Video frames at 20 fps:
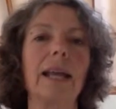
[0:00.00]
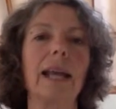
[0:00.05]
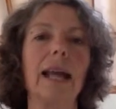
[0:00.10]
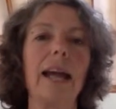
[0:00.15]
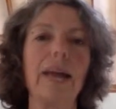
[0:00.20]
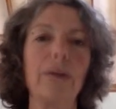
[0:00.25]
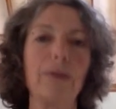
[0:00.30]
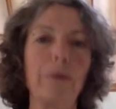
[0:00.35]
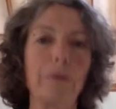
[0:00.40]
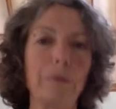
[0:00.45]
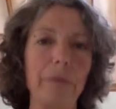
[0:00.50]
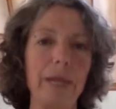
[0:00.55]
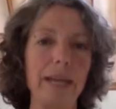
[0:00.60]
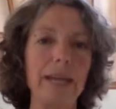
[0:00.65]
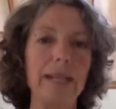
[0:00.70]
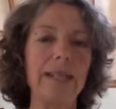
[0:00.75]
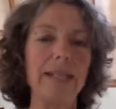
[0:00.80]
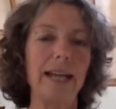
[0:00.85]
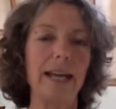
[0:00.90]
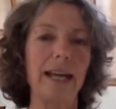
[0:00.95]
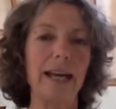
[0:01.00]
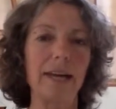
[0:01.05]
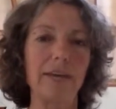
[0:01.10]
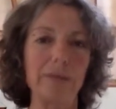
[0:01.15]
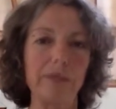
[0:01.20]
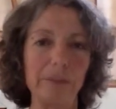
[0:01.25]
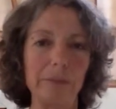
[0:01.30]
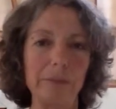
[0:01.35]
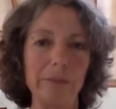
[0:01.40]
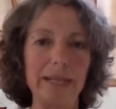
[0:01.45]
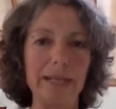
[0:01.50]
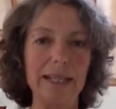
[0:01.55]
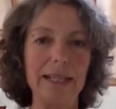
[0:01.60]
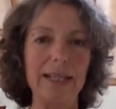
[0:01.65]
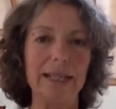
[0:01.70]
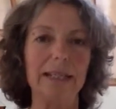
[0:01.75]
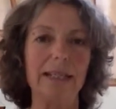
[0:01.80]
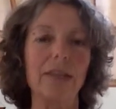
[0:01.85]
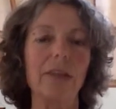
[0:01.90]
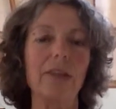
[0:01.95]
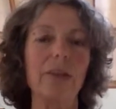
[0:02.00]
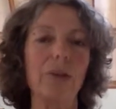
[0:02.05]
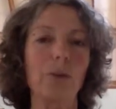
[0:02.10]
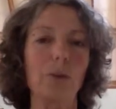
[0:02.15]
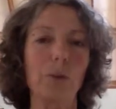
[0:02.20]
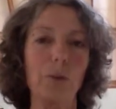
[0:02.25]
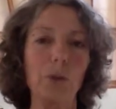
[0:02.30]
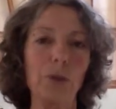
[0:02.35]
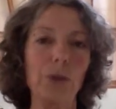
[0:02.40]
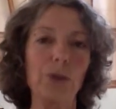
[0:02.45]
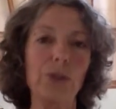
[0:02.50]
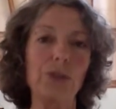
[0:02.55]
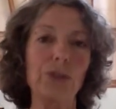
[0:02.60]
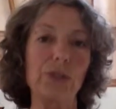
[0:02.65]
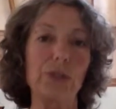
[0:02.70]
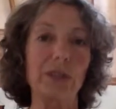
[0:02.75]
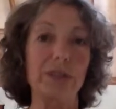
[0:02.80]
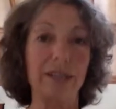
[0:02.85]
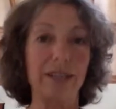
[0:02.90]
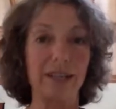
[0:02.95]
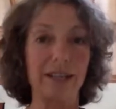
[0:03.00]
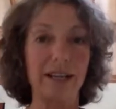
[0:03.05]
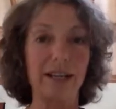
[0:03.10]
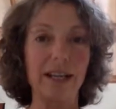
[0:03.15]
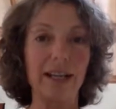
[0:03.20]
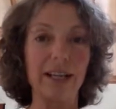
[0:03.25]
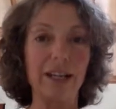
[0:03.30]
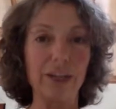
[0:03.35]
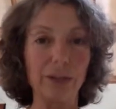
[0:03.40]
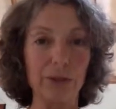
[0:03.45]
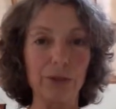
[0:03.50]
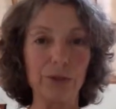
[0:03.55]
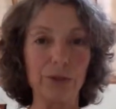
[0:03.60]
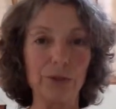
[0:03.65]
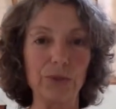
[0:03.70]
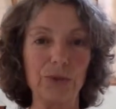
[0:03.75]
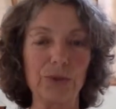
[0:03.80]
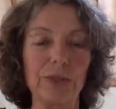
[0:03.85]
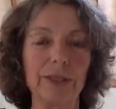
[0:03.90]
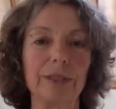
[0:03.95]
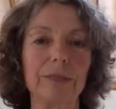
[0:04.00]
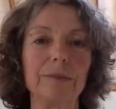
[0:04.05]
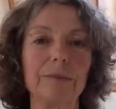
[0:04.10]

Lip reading: and repeat after me the words that I use.